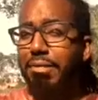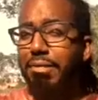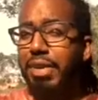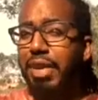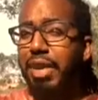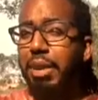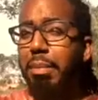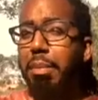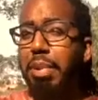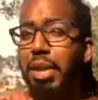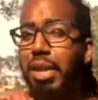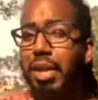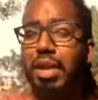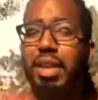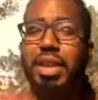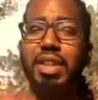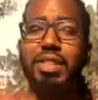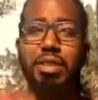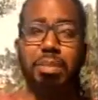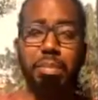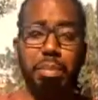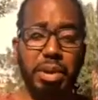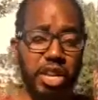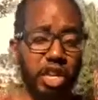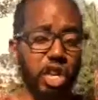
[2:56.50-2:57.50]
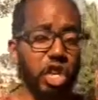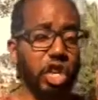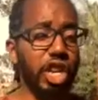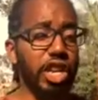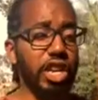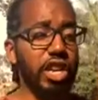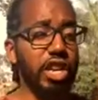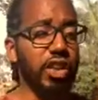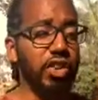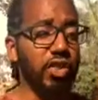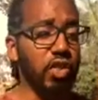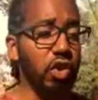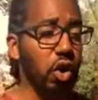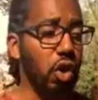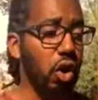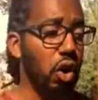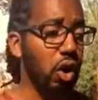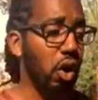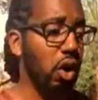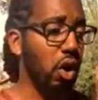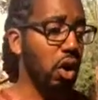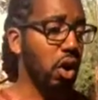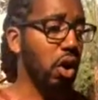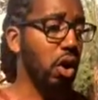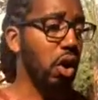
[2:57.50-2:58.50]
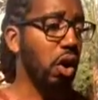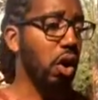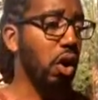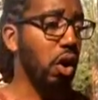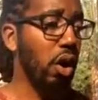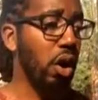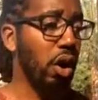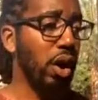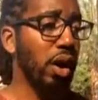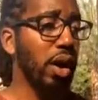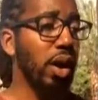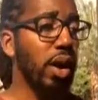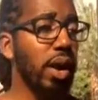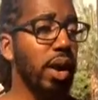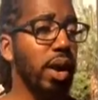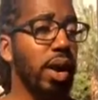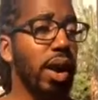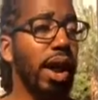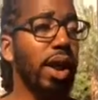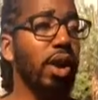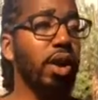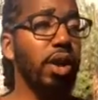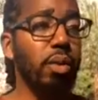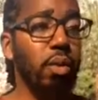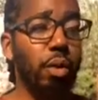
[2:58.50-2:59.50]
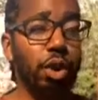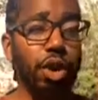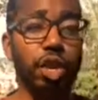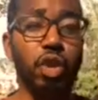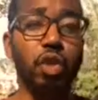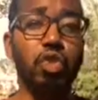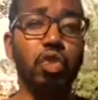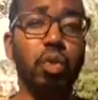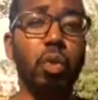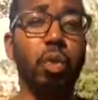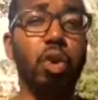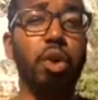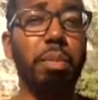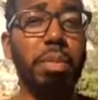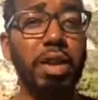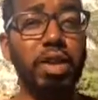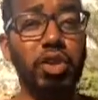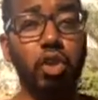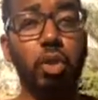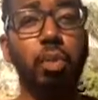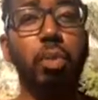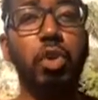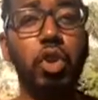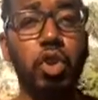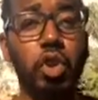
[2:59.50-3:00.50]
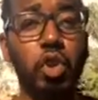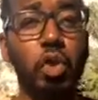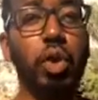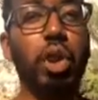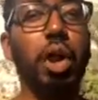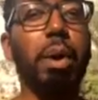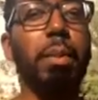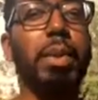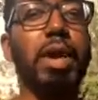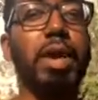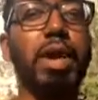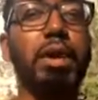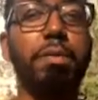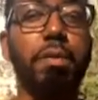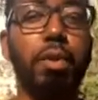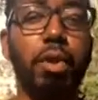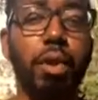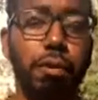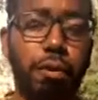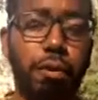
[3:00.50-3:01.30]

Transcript: the ability to be jignas or I don't even want to use the word mentor, but you know what I mean, for